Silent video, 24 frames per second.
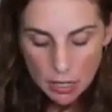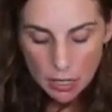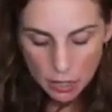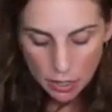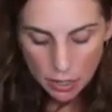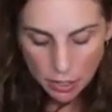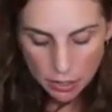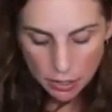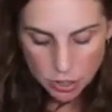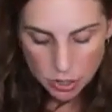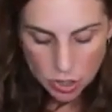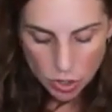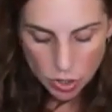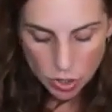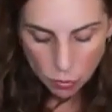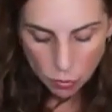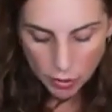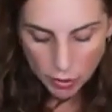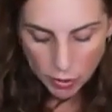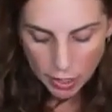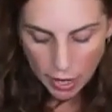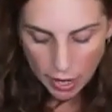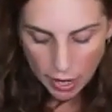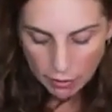And so we
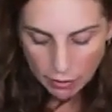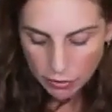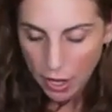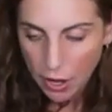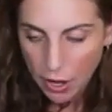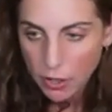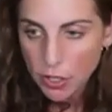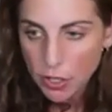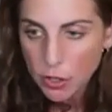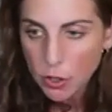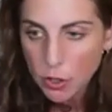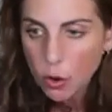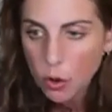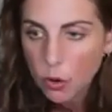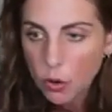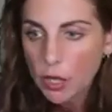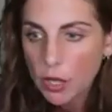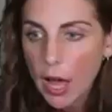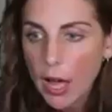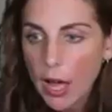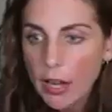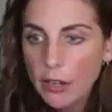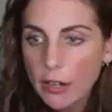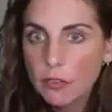have that, you know, a
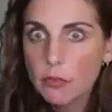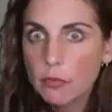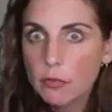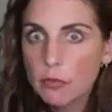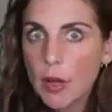lot of,